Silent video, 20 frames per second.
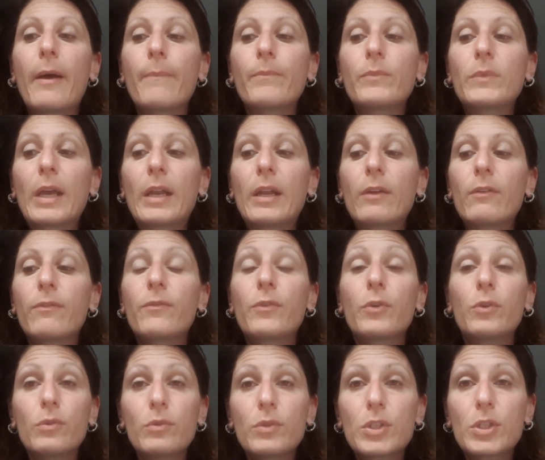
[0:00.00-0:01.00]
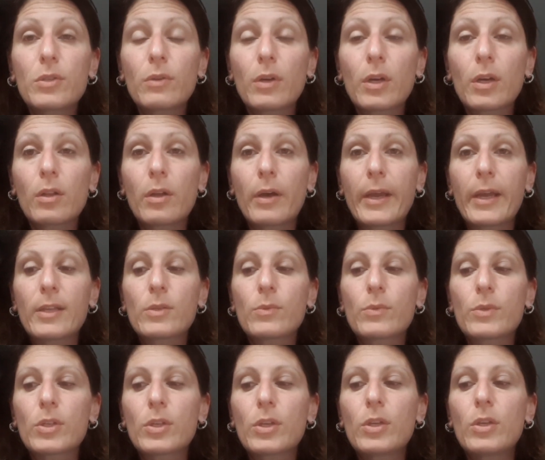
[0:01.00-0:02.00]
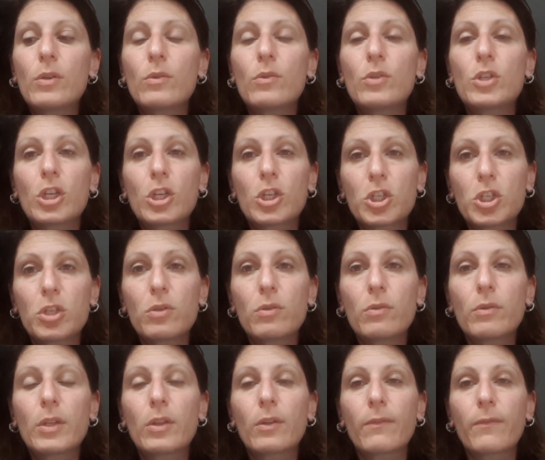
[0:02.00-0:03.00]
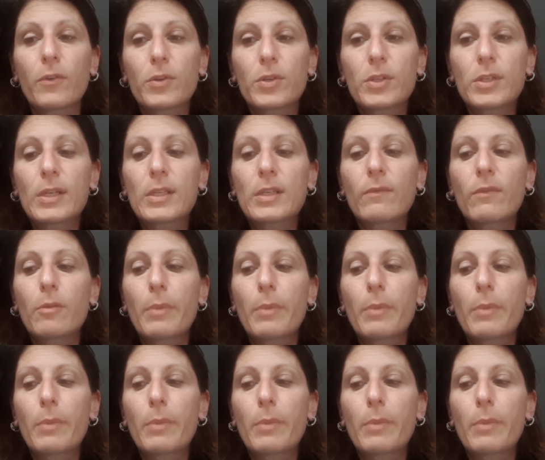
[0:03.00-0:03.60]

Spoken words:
getting food to our clients was a huge issue in the first days of the